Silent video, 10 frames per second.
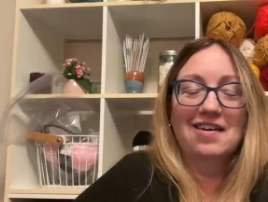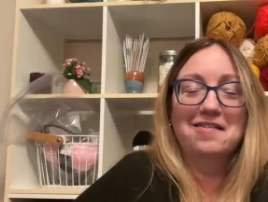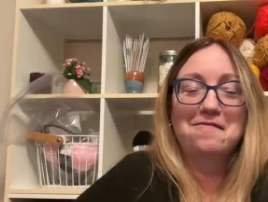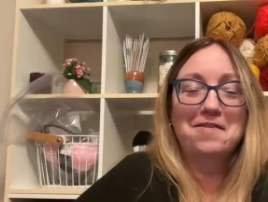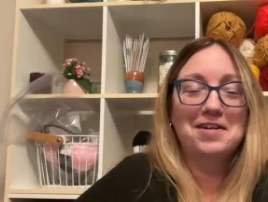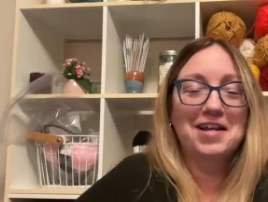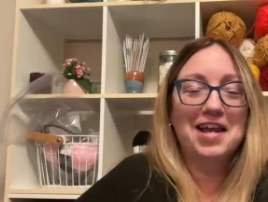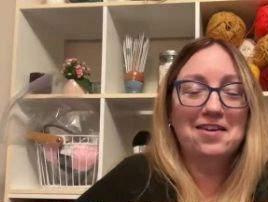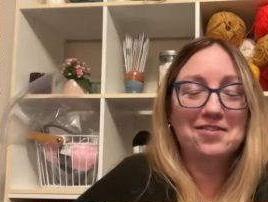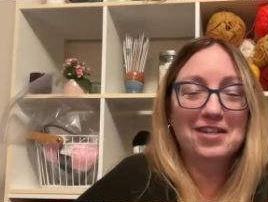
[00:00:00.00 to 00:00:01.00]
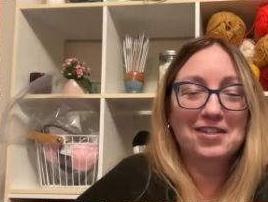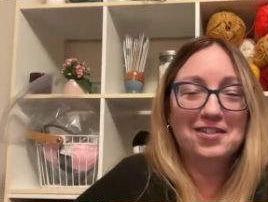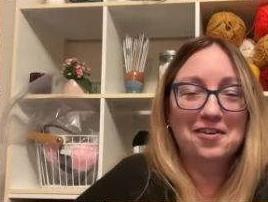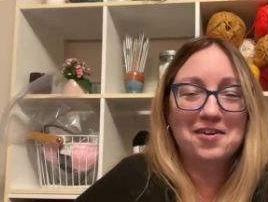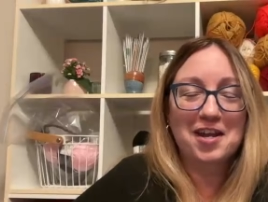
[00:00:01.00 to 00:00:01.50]
When I actually
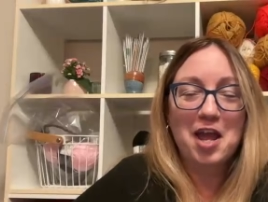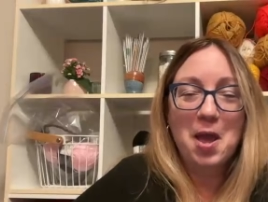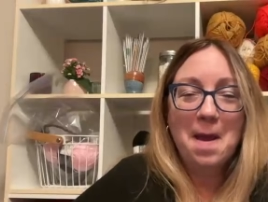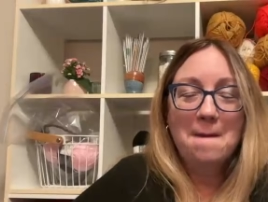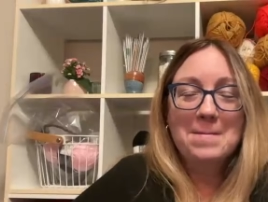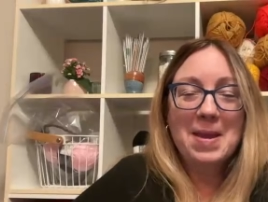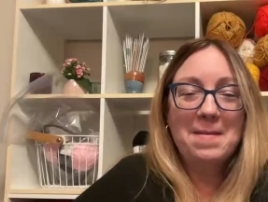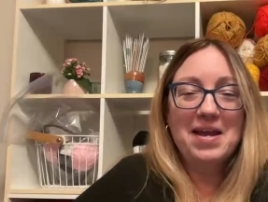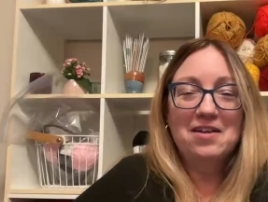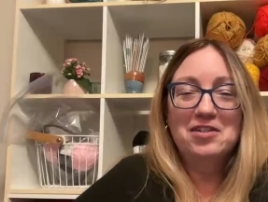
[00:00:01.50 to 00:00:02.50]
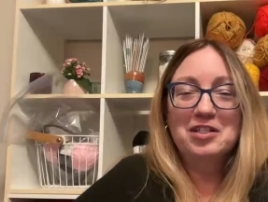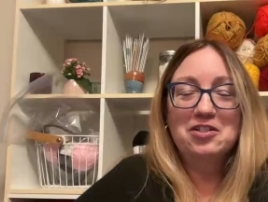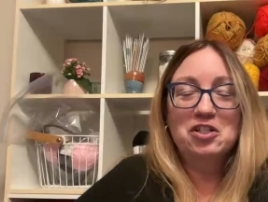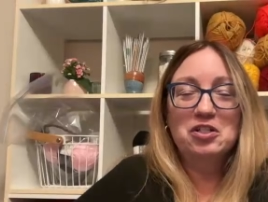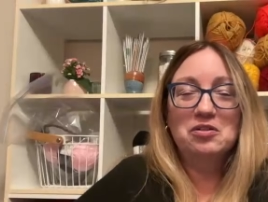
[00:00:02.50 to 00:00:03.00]
start it, maybe I'll just
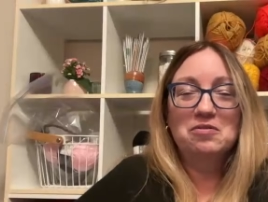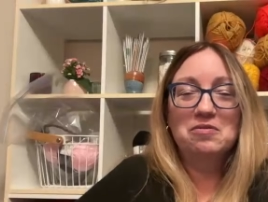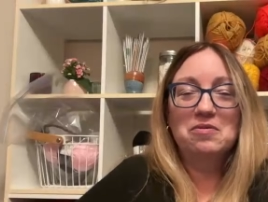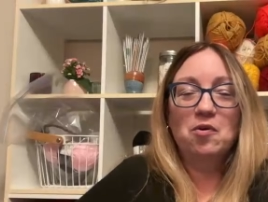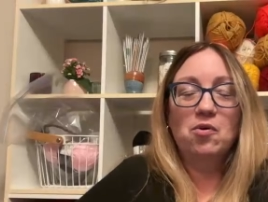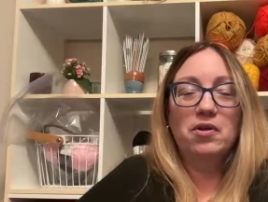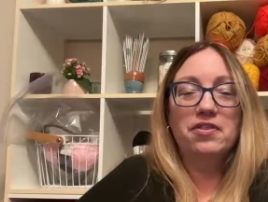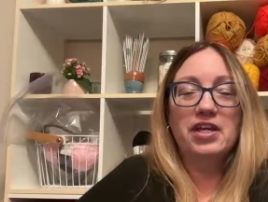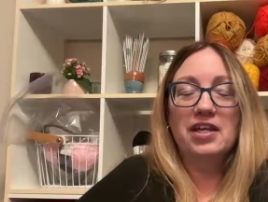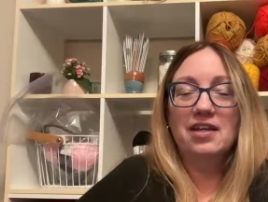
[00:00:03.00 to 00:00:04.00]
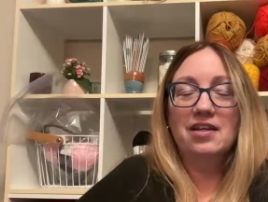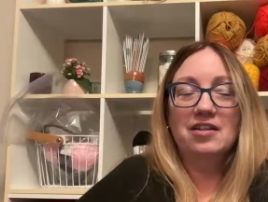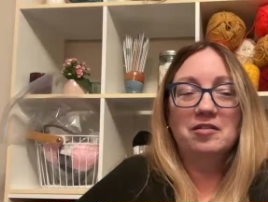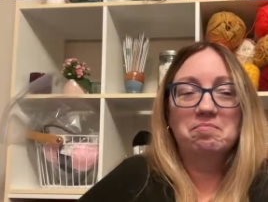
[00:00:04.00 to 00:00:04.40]
do the whole thing.